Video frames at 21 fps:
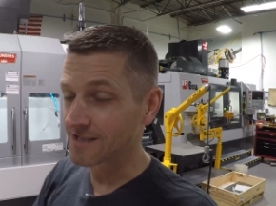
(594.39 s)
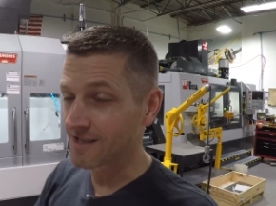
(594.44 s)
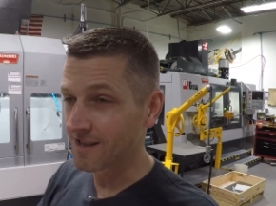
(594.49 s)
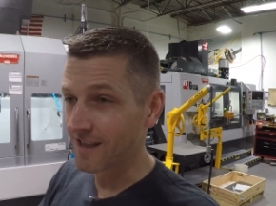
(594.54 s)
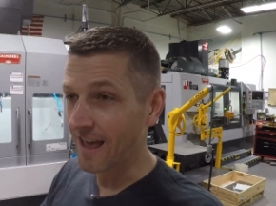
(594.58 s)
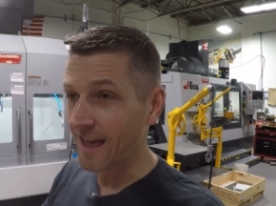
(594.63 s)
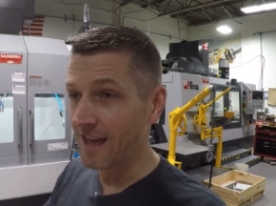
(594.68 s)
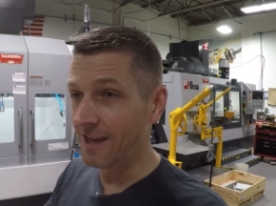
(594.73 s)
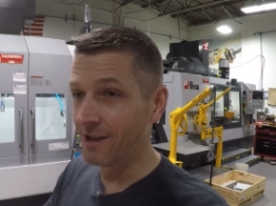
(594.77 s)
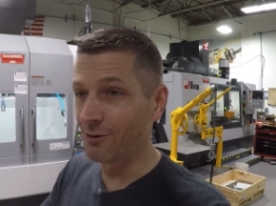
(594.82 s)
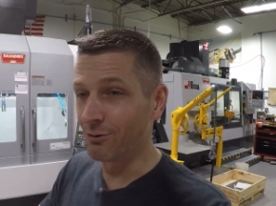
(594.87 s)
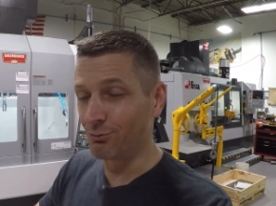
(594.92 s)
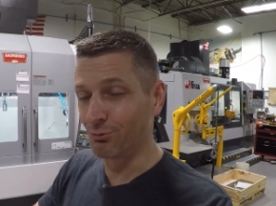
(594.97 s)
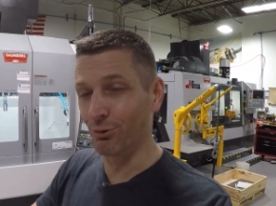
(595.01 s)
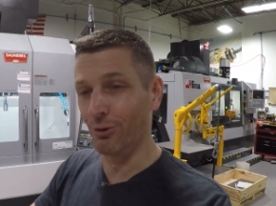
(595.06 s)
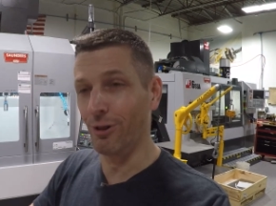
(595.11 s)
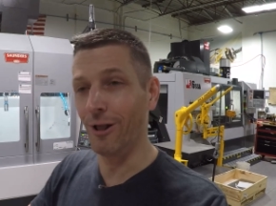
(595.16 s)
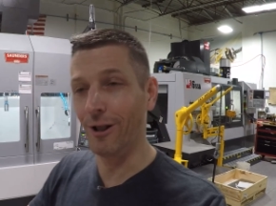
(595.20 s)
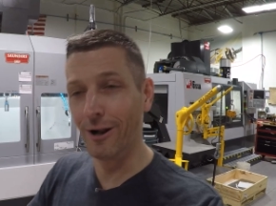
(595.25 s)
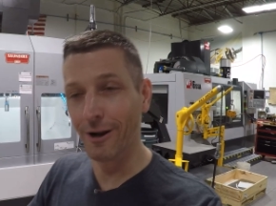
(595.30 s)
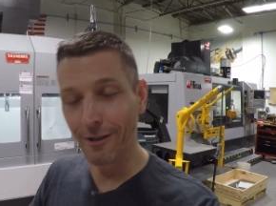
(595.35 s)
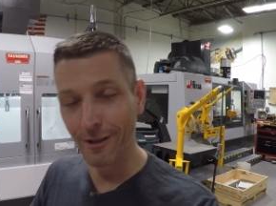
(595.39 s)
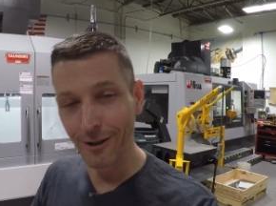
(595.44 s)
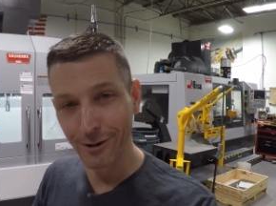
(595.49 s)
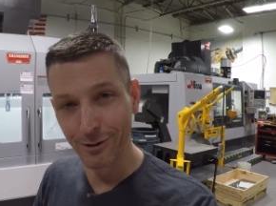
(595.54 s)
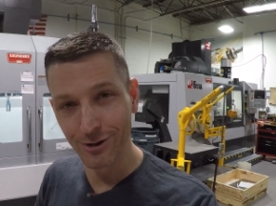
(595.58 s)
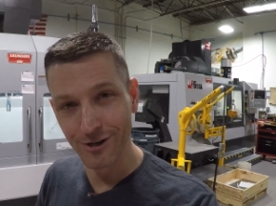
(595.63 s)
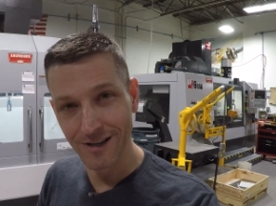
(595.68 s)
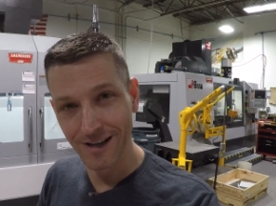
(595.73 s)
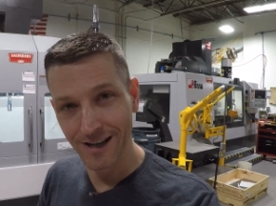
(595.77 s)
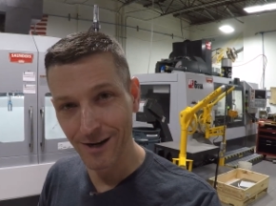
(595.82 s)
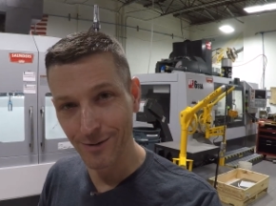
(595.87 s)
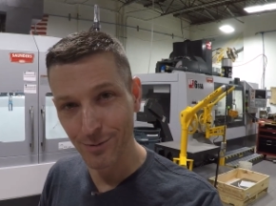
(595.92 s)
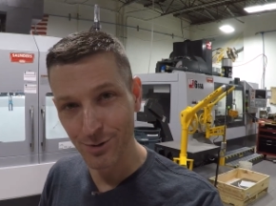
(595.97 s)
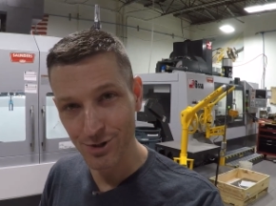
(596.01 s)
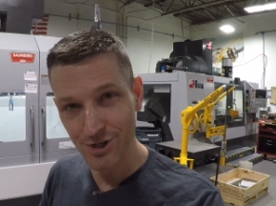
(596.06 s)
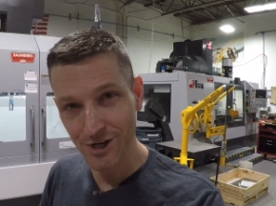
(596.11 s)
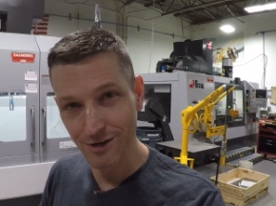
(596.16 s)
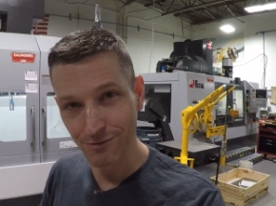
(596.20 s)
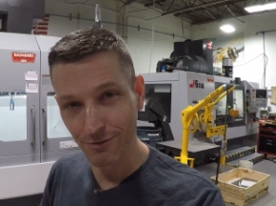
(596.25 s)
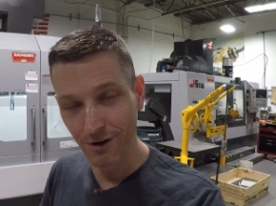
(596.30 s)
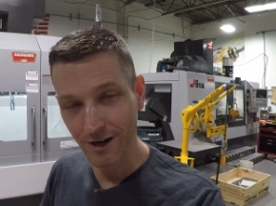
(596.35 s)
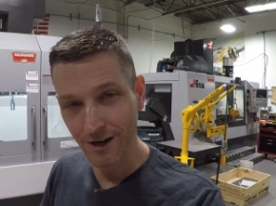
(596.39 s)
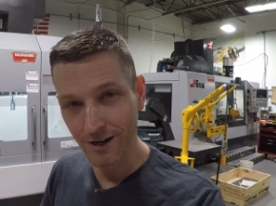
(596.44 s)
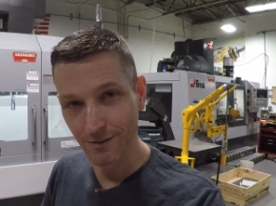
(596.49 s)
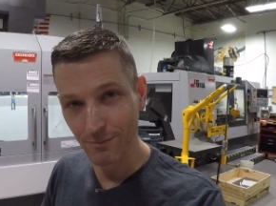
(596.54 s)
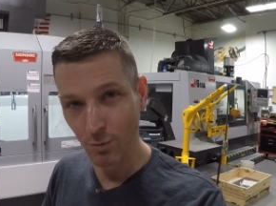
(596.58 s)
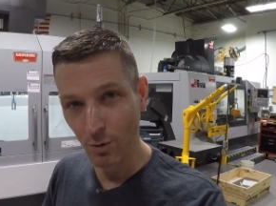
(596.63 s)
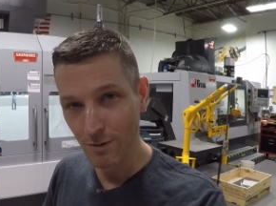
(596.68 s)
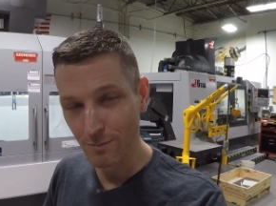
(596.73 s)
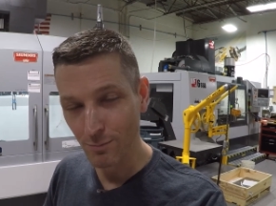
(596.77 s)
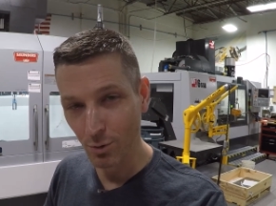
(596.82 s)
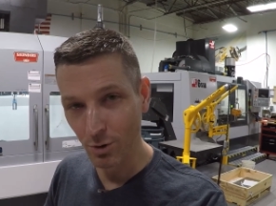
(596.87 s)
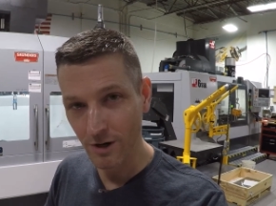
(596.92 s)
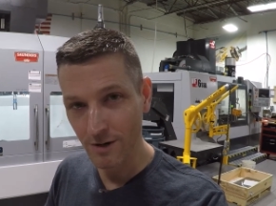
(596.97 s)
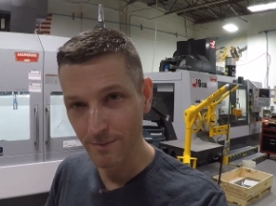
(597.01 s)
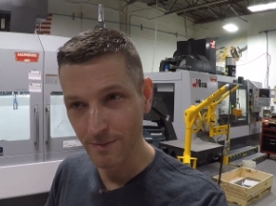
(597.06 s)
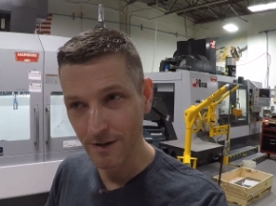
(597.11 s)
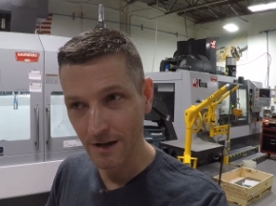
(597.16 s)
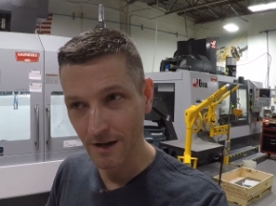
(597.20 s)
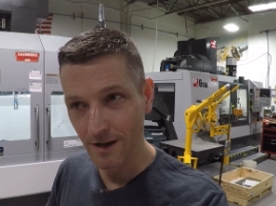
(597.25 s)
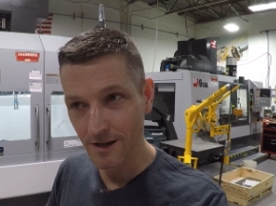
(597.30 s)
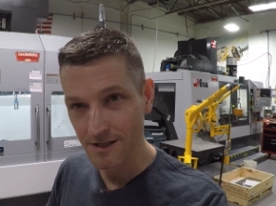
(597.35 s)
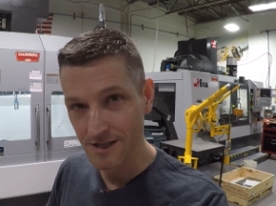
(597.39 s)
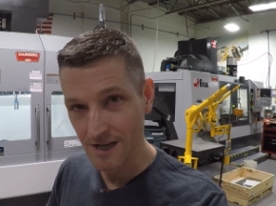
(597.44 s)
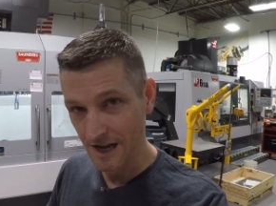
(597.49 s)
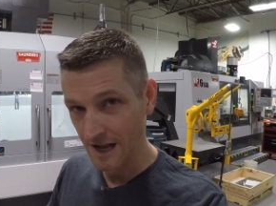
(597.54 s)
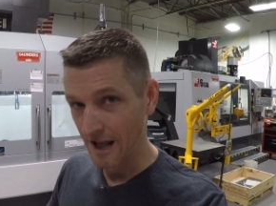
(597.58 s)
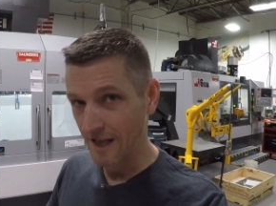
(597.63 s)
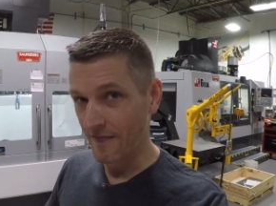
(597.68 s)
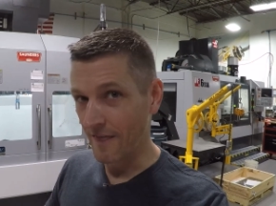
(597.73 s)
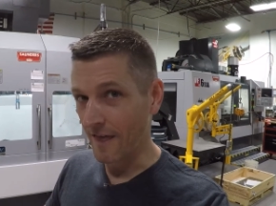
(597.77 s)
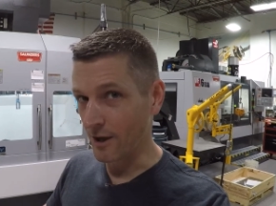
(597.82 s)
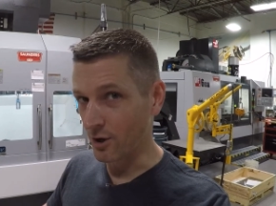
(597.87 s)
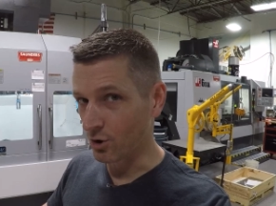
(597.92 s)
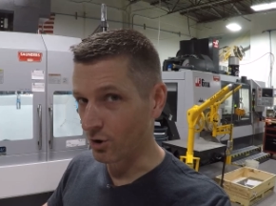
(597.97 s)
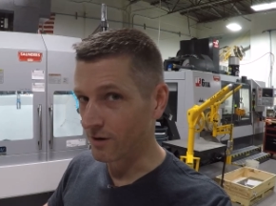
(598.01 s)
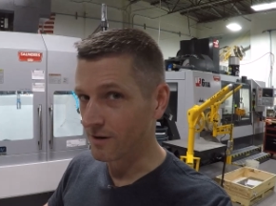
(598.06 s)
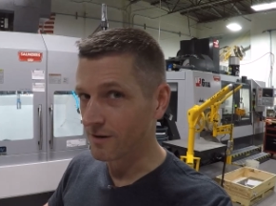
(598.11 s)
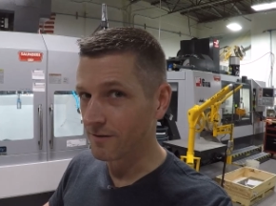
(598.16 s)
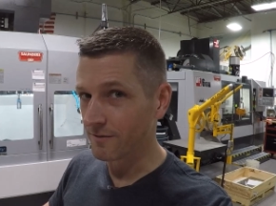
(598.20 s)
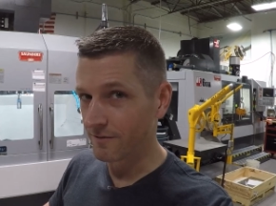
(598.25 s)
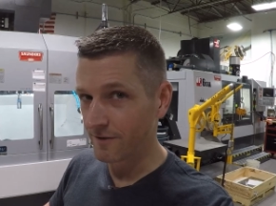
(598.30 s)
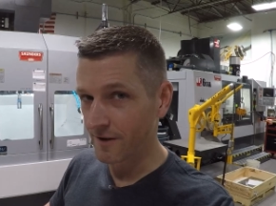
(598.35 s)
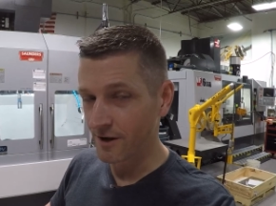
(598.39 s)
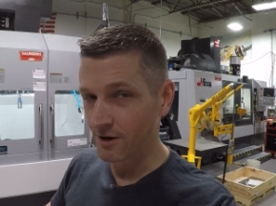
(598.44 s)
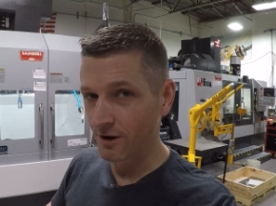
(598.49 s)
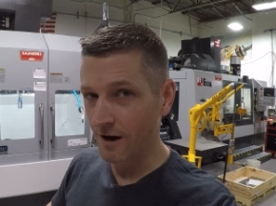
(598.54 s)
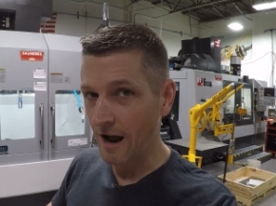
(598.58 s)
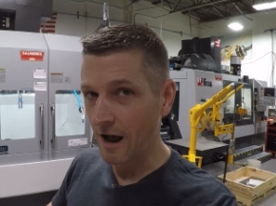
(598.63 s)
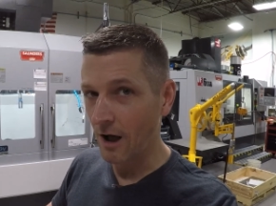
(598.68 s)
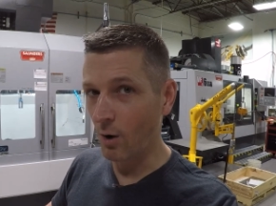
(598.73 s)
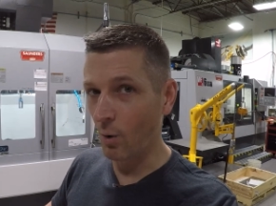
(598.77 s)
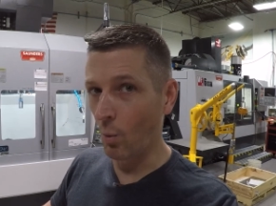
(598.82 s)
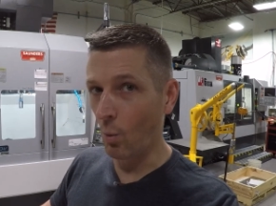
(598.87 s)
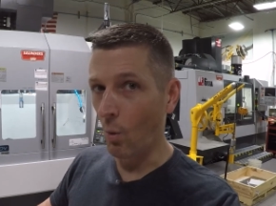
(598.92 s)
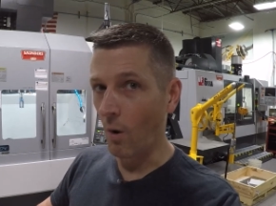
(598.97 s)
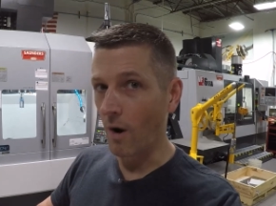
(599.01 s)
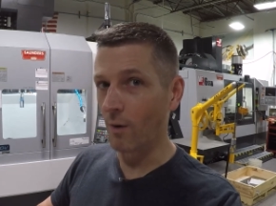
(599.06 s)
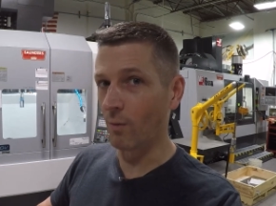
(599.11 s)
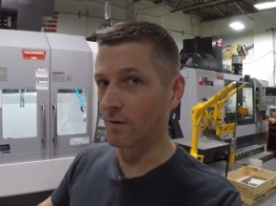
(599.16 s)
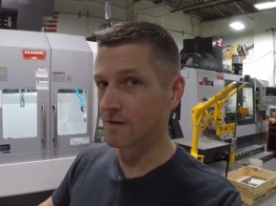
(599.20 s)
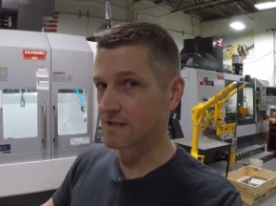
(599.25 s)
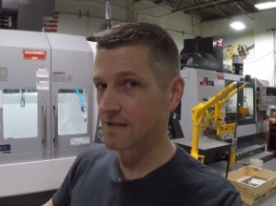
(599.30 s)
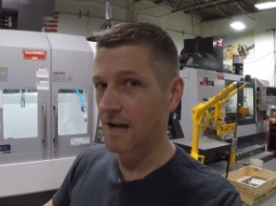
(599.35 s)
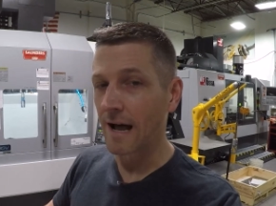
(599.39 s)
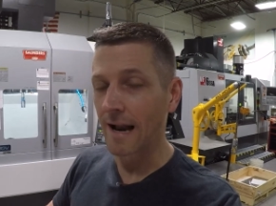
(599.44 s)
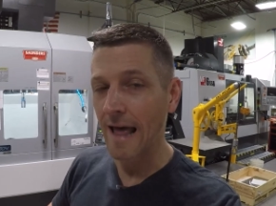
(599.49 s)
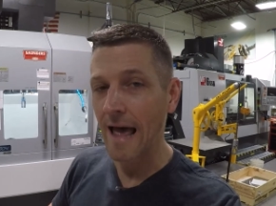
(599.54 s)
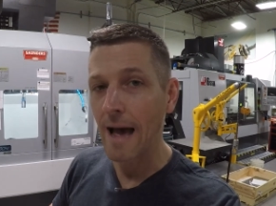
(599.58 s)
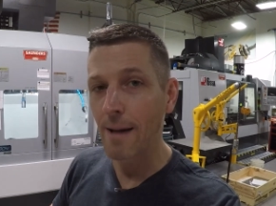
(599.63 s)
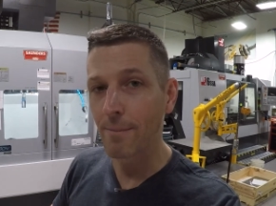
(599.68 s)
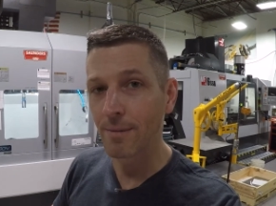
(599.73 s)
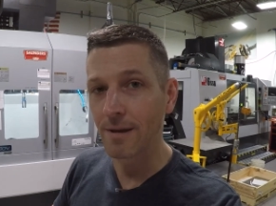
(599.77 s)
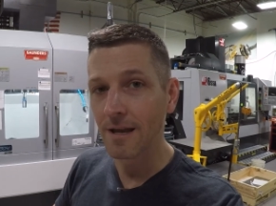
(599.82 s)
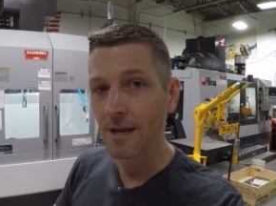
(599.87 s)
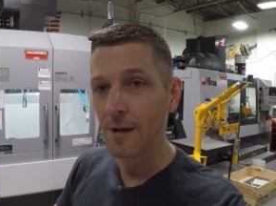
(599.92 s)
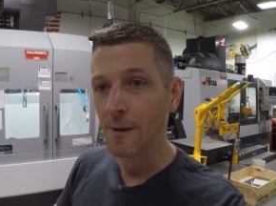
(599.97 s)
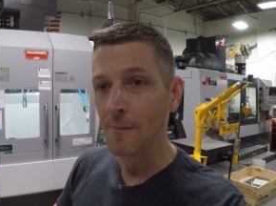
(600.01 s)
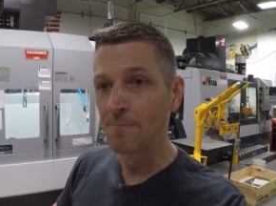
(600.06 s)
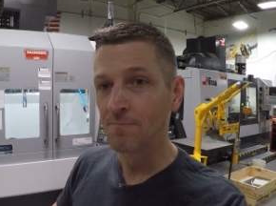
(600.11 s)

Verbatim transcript: they literally couldn't get a machine running one morning because they couldn't figure out what was not happy